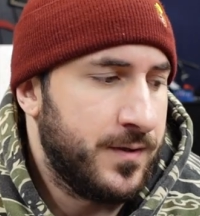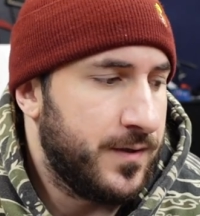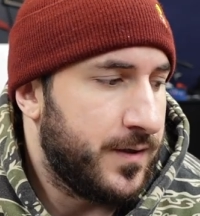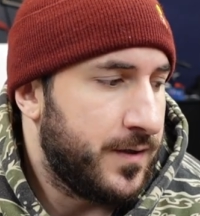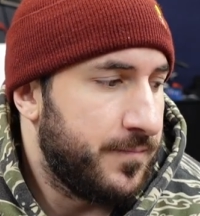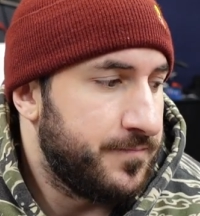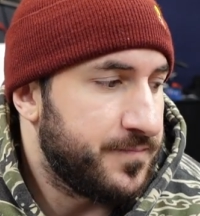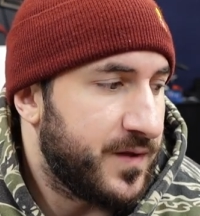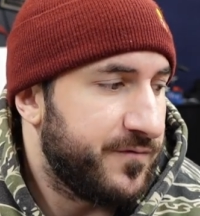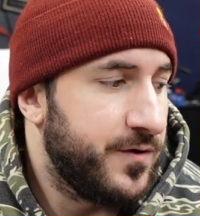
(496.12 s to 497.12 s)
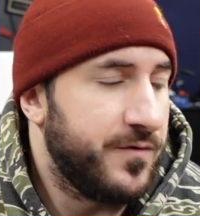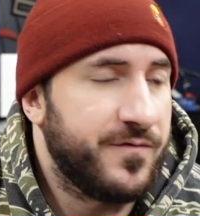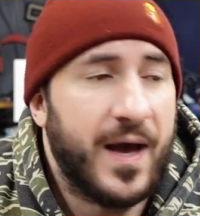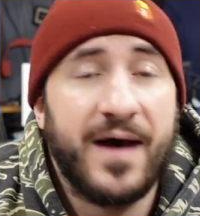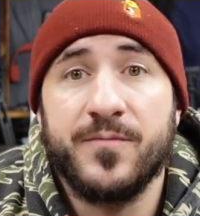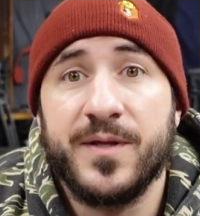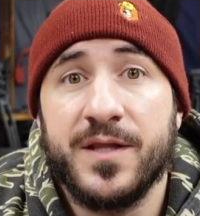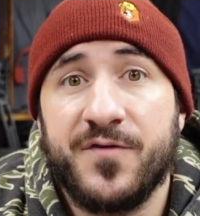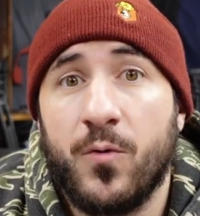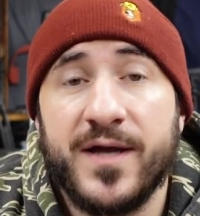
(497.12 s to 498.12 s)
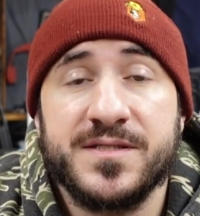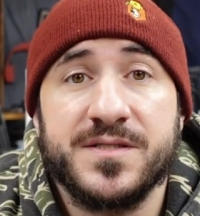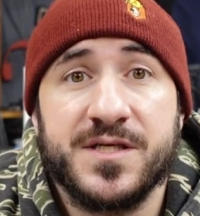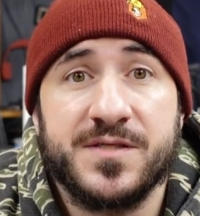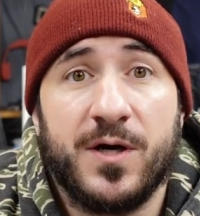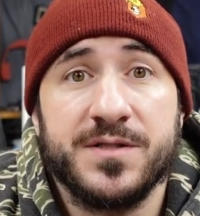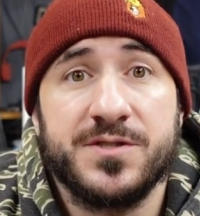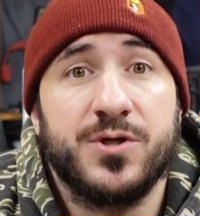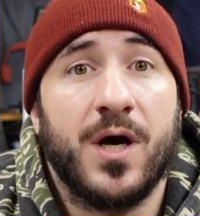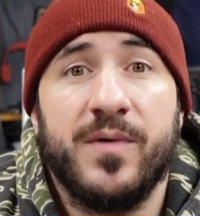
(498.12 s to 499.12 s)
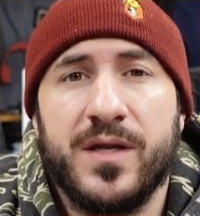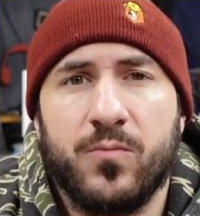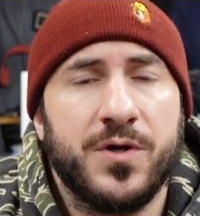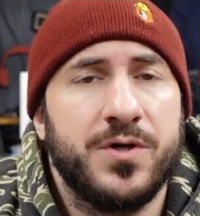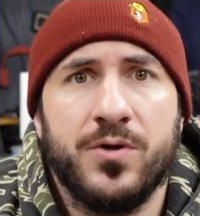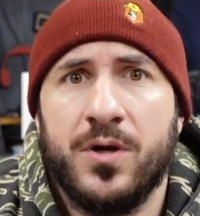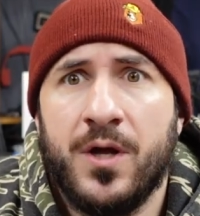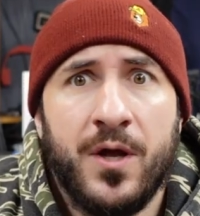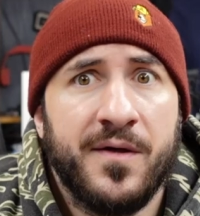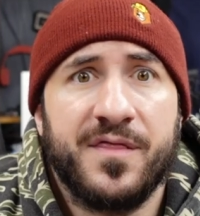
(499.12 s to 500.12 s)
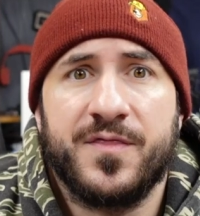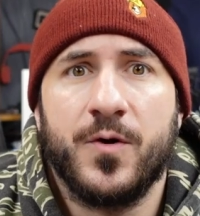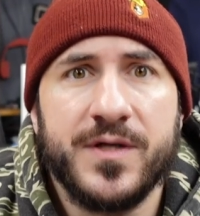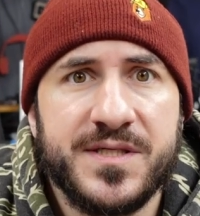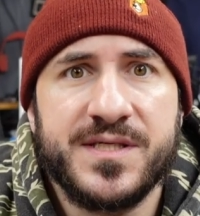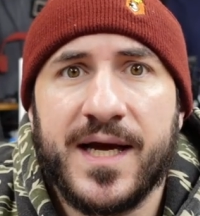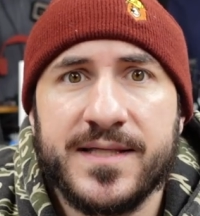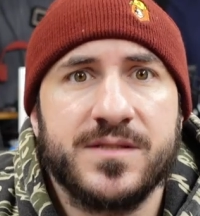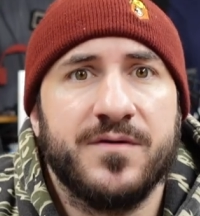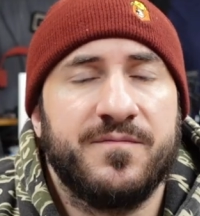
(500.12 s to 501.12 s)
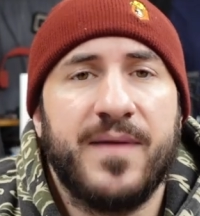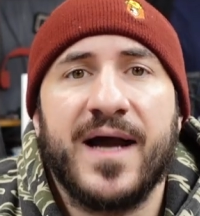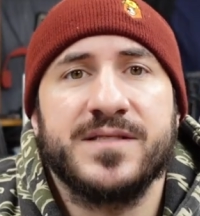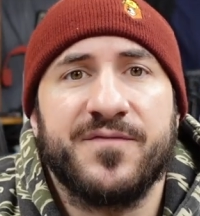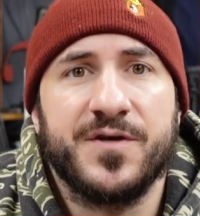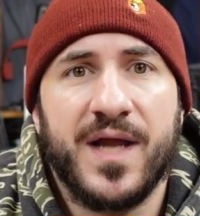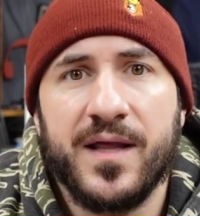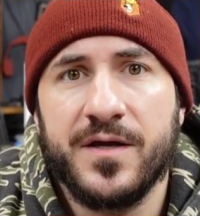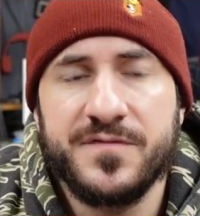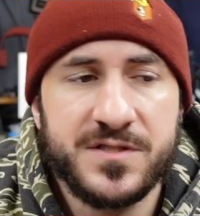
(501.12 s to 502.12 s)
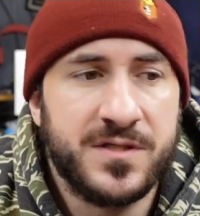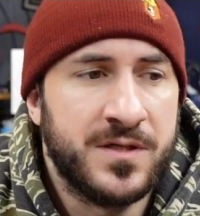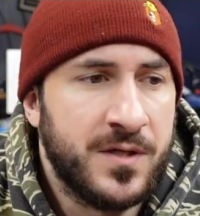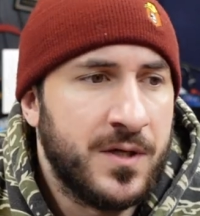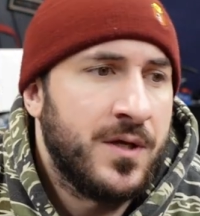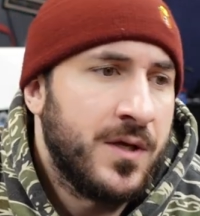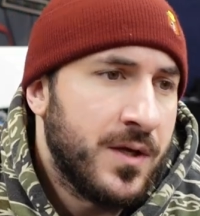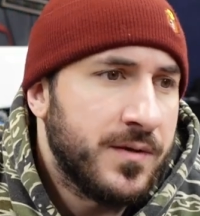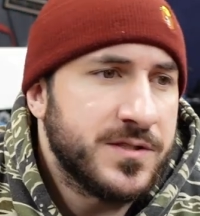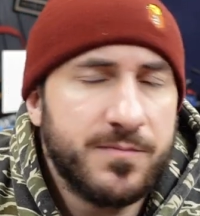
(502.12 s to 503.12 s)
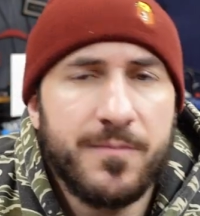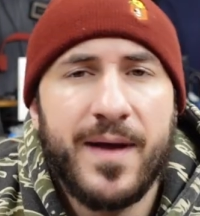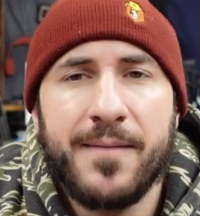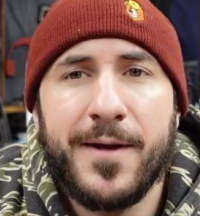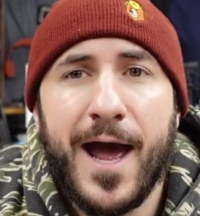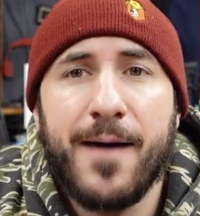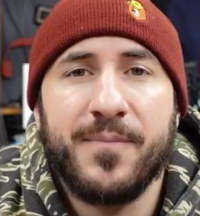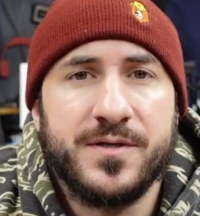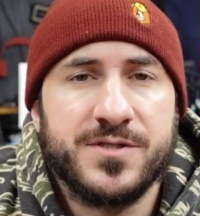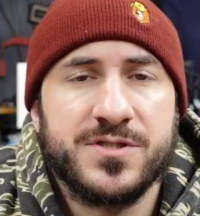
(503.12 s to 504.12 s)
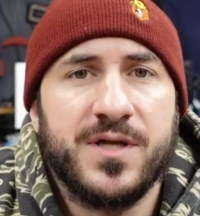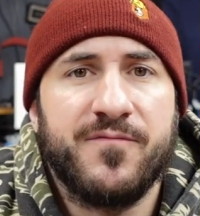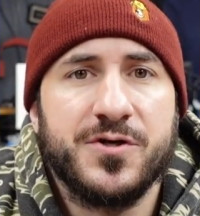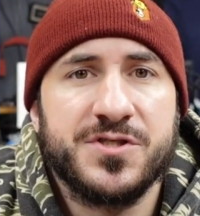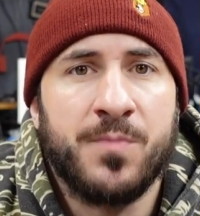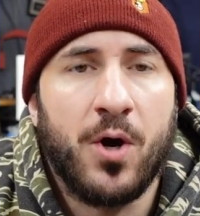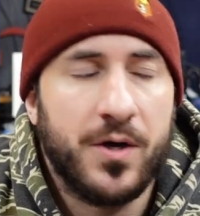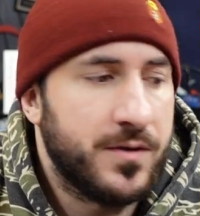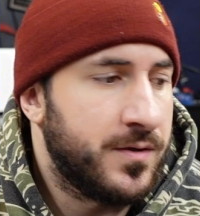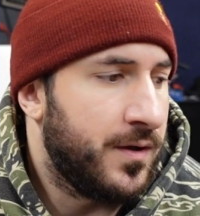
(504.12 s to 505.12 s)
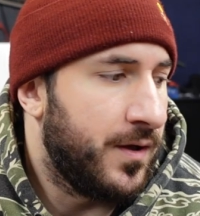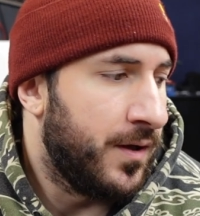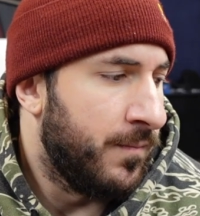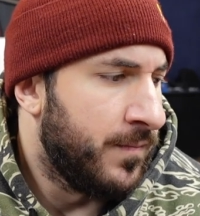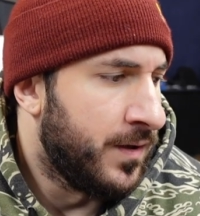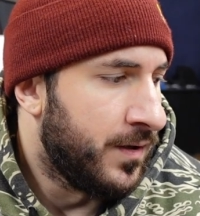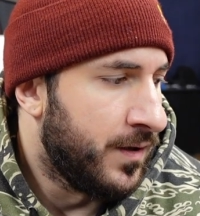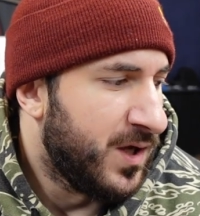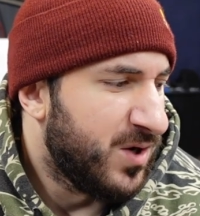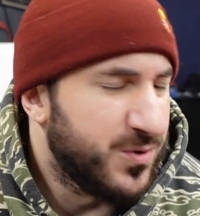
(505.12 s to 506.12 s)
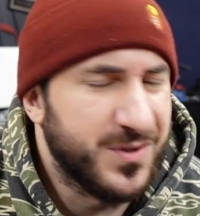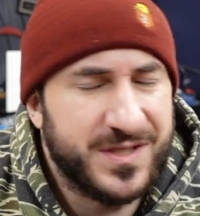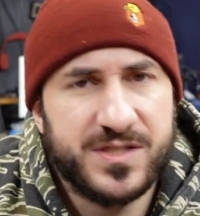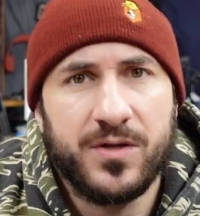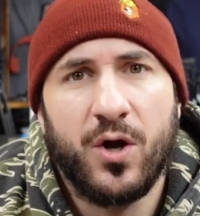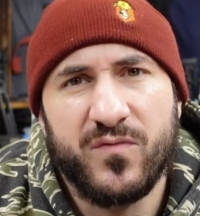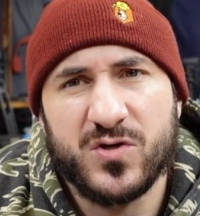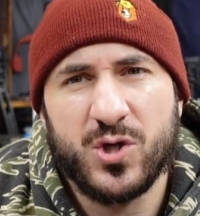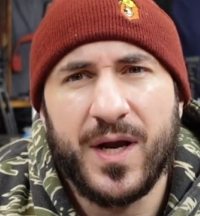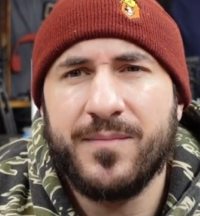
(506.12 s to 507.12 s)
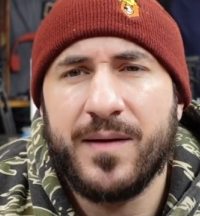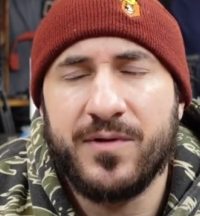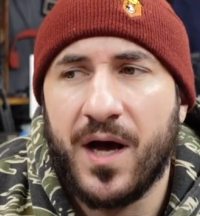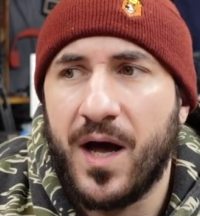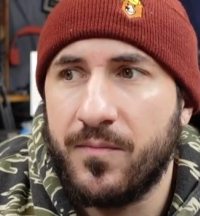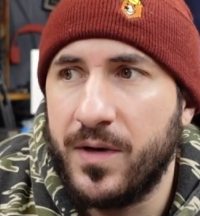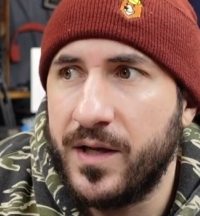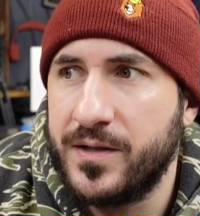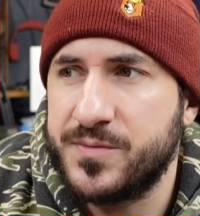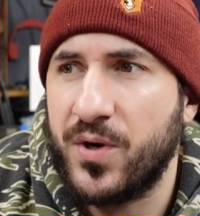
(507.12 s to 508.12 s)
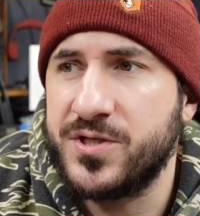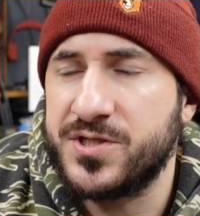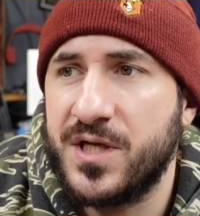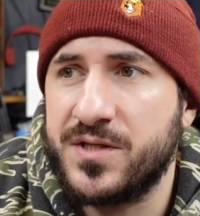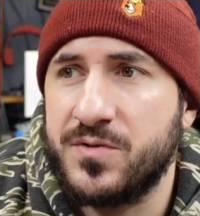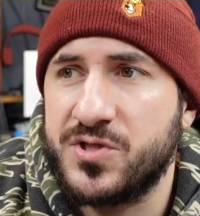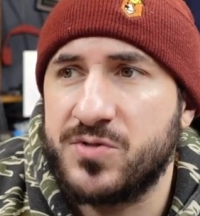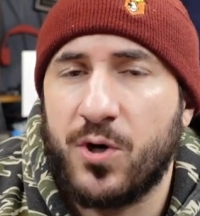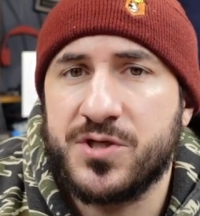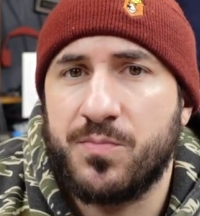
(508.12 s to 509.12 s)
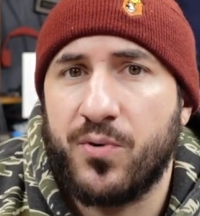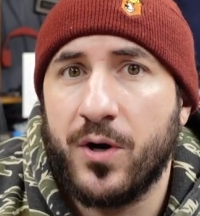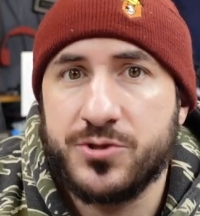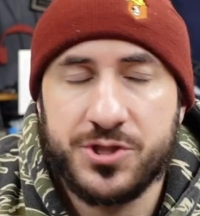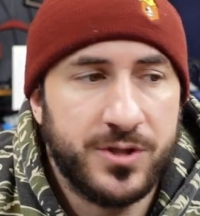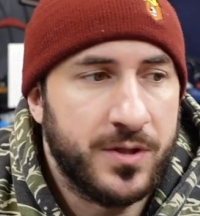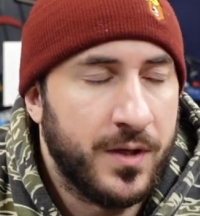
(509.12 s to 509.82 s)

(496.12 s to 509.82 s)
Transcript: Um, if you if you haven't been lifting weights in six months and you come in and want to do 30 sets of max effort deadlifts, something bad may happen. It's just not very smart. Um, will you necessarily overtrain? Maybe not, but it's probably just not the smartest approach.